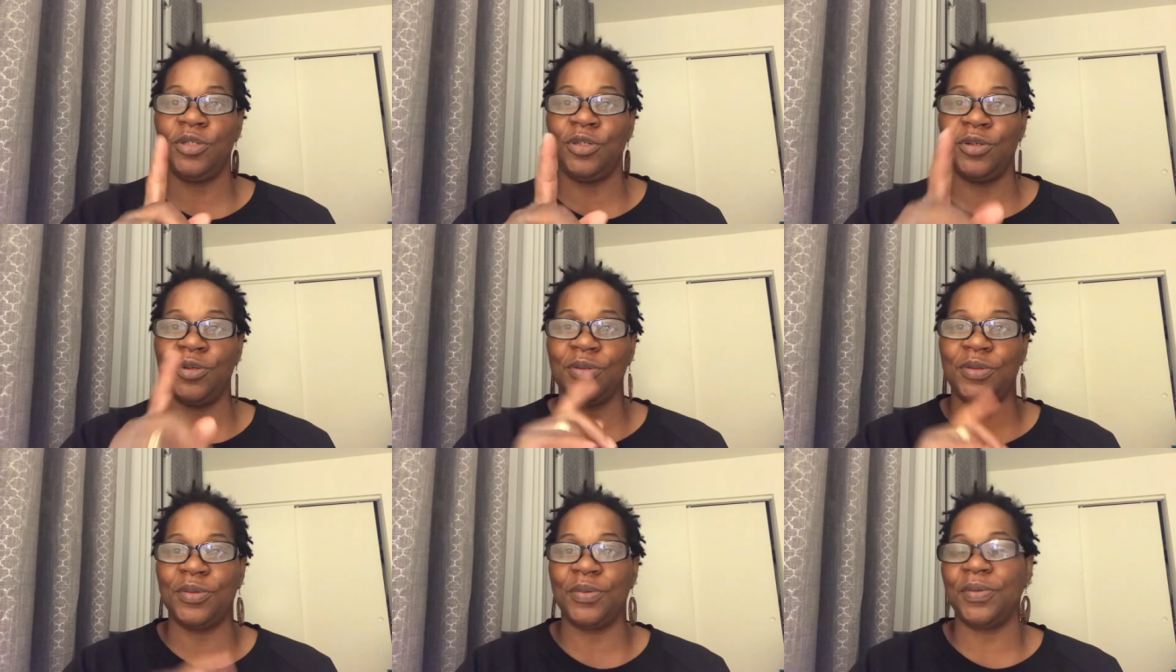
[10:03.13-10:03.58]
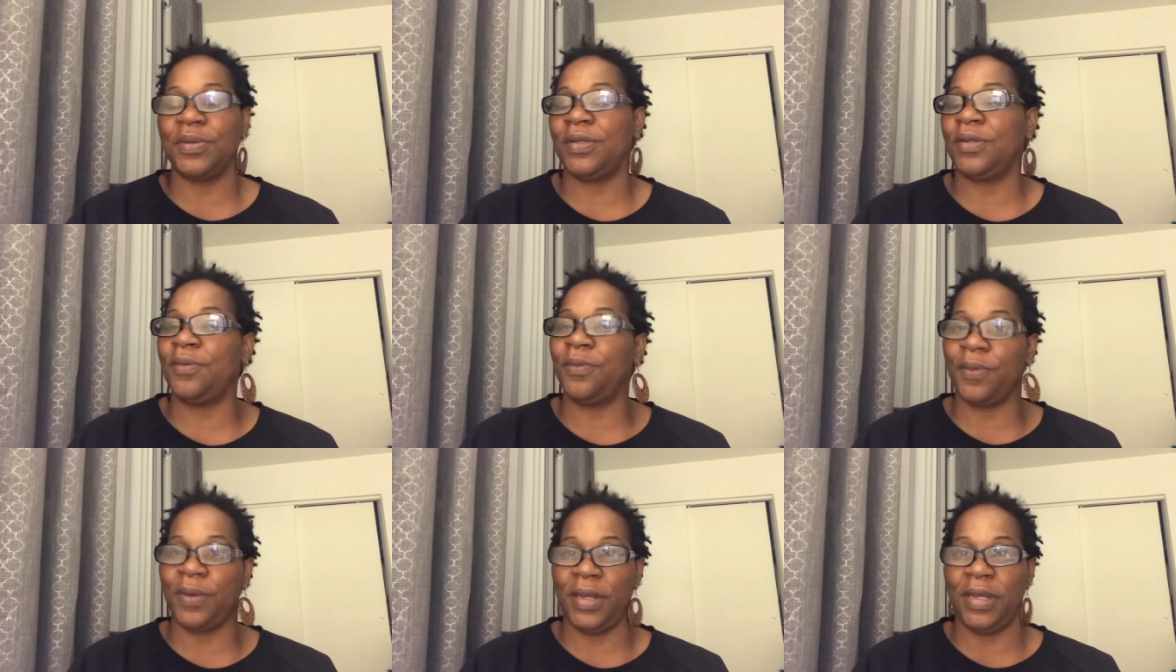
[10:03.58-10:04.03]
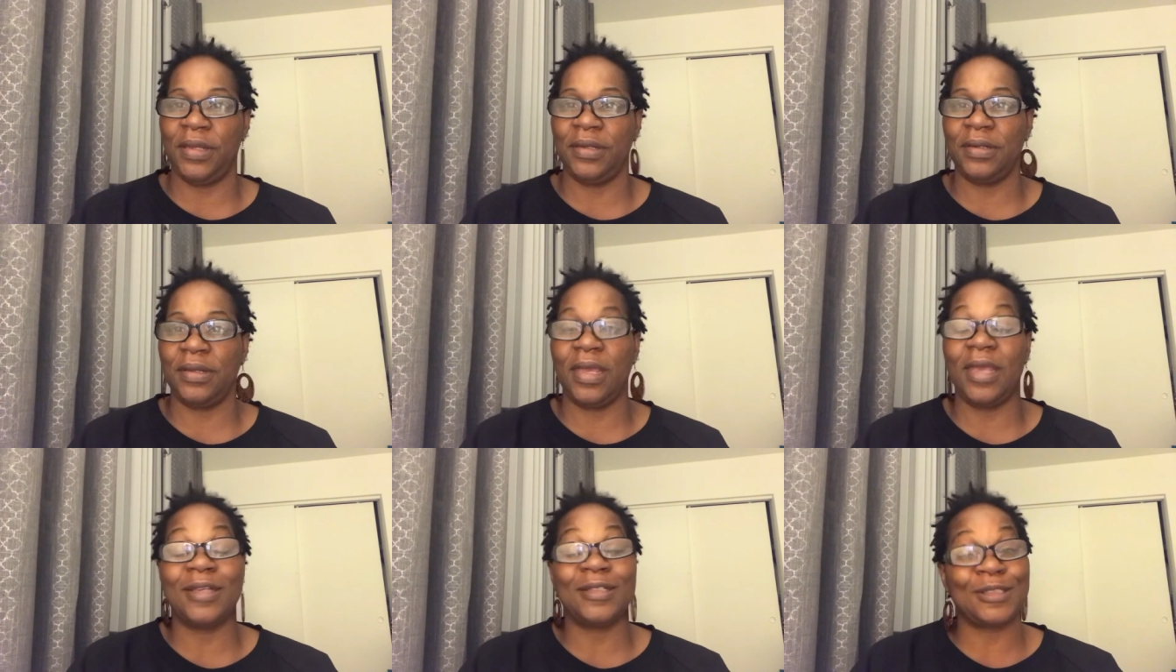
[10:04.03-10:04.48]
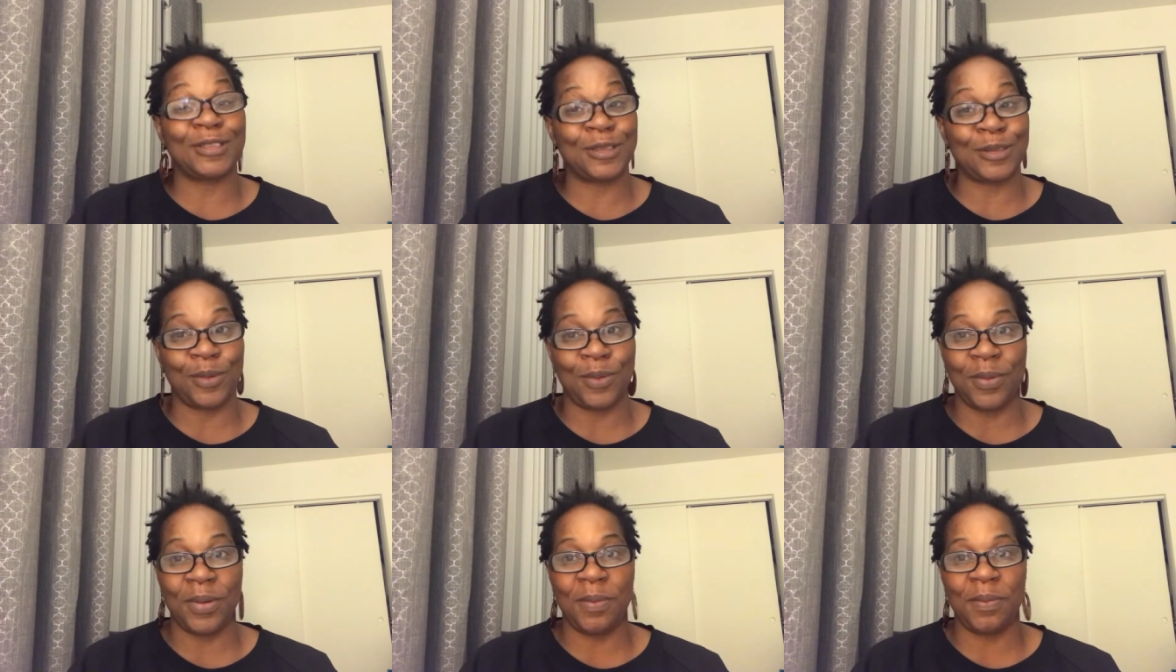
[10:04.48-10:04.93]
you're doing great, and
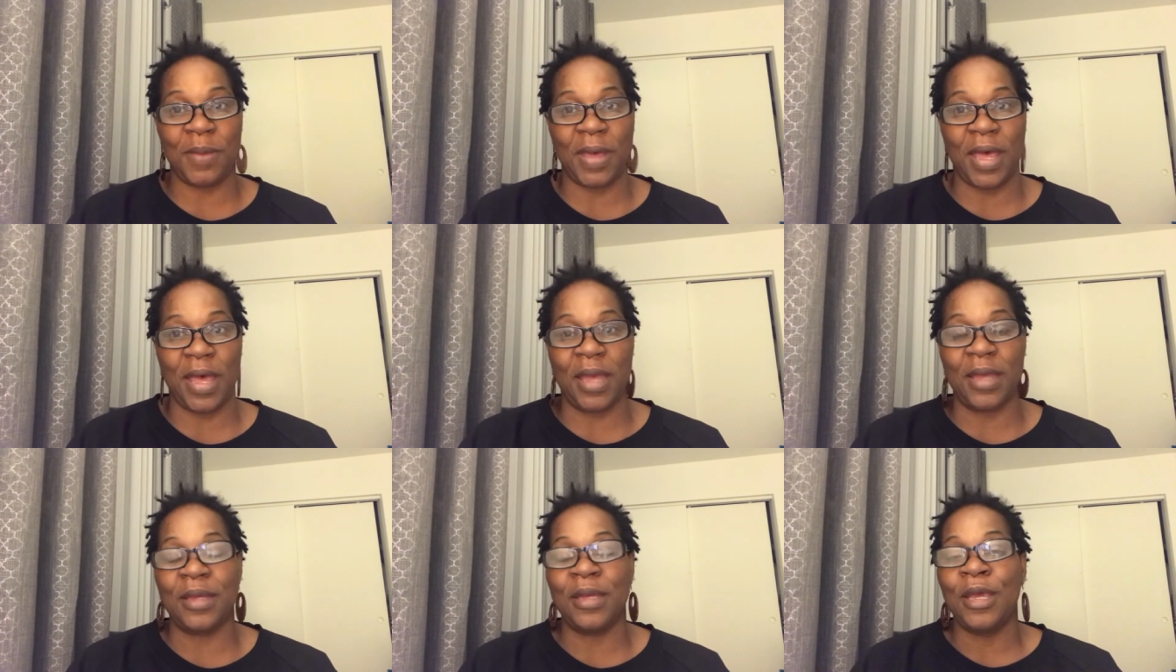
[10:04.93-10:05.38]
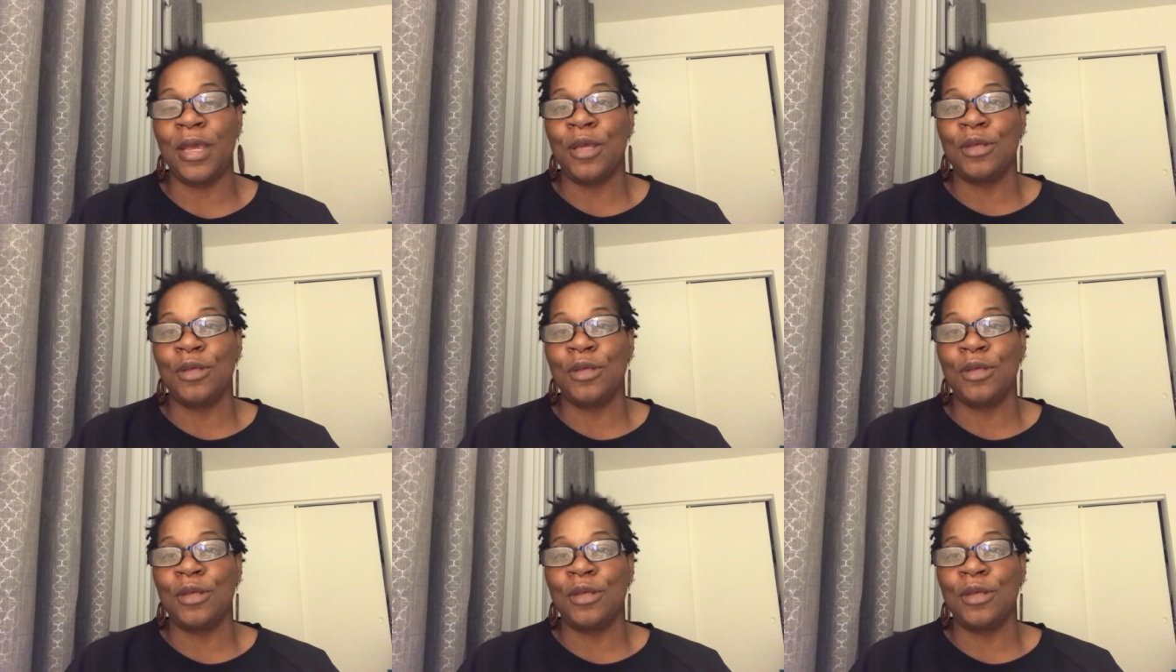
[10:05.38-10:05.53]
so am I.